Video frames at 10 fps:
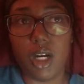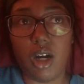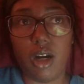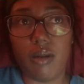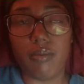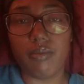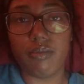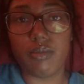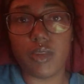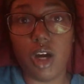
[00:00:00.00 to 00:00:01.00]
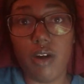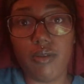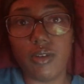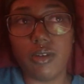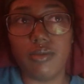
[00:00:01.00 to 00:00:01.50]
um,
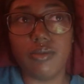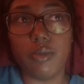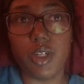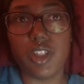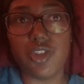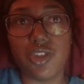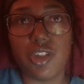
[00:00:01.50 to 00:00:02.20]
Thoughtful, which